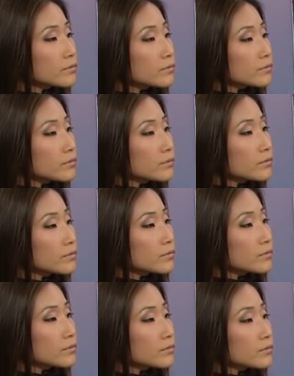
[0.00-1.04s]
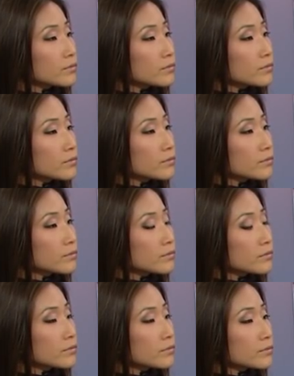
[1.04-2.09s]

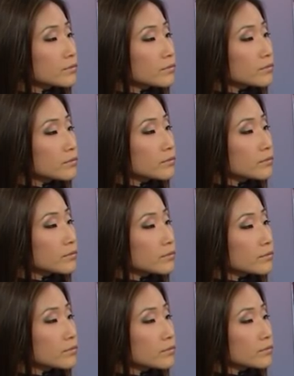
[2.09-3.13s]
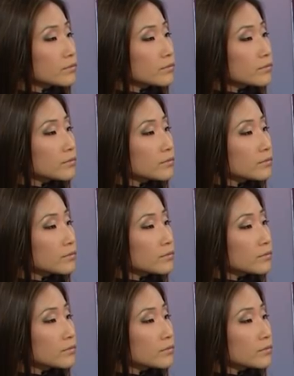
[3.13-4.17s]
(not speaking)